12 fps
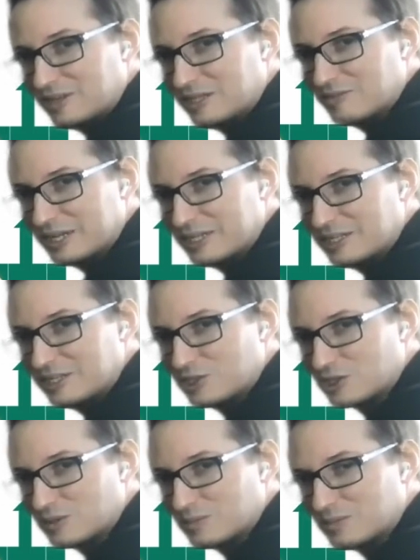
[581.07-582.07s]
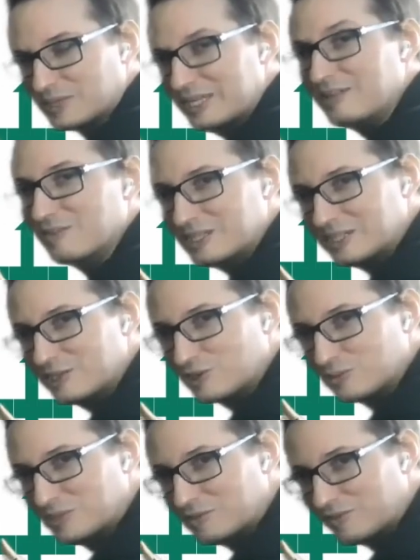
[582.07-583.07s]

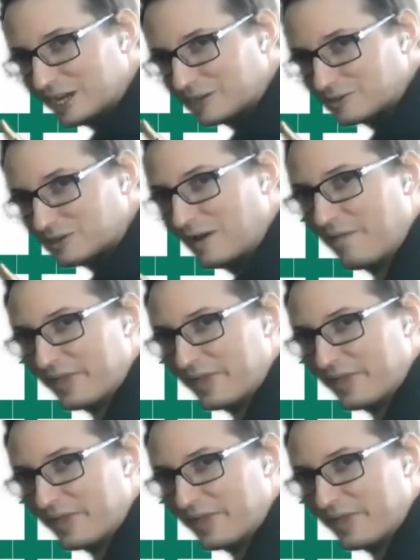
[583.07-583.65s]
invalidation bit vector.